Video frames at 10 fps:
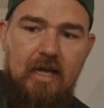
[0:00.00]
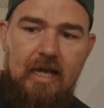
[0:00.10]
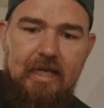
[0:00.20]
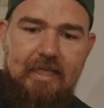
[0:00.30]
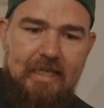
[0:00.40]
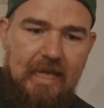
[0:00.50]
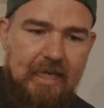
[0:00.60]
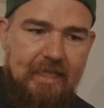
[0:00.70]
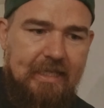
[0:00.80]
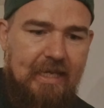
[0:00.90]
and
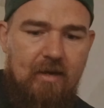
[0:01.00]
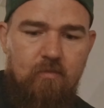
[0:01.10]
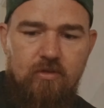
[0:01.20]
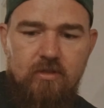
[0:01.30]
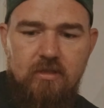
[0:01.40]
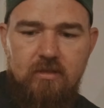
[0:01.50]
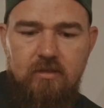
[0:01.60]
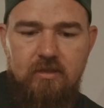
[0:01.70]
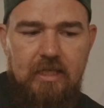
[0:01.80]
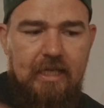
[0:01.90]
Canon
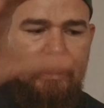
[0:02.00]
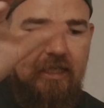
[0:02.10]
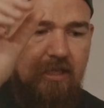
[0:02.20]
cameras and